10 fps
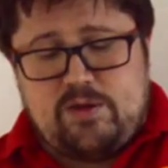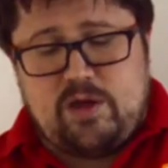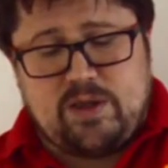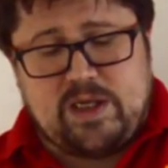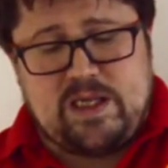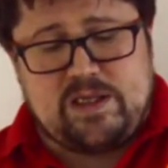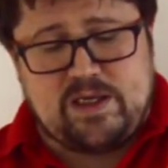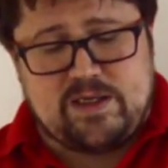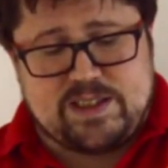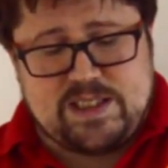The other key thing,
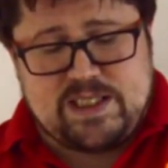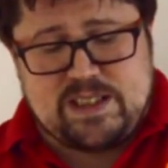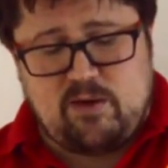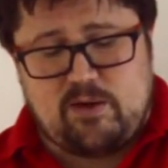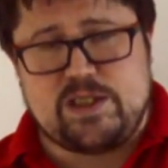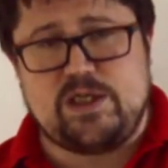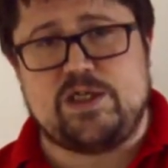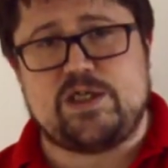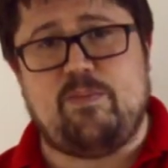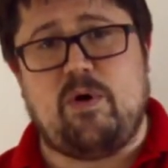because this is
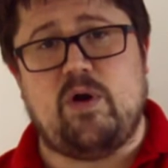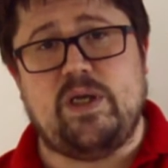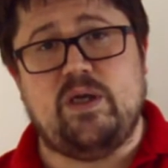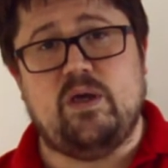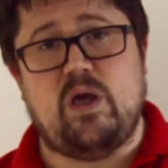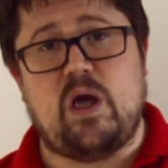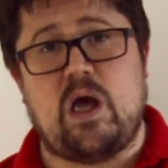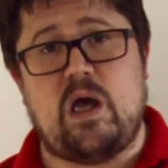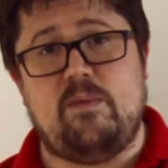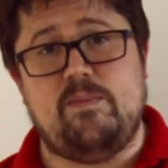licensed by
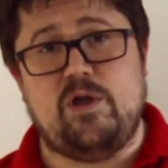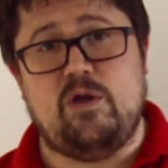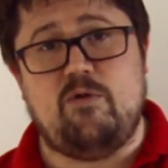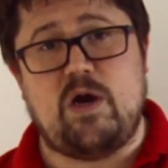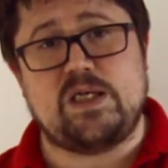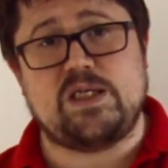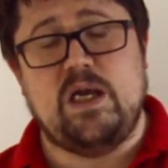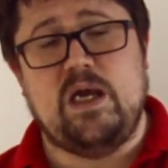Umarex,